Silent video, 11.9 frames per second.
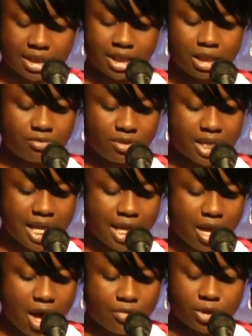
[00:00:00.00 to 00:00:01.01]
At the end of the
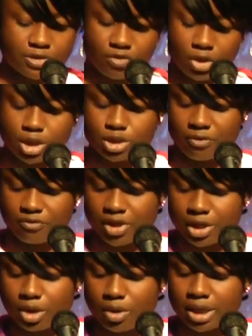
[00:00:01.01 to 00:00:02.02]
day, those feelings are
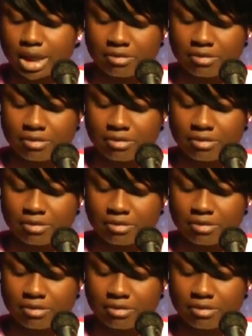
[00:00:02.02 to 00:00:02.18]
fickle and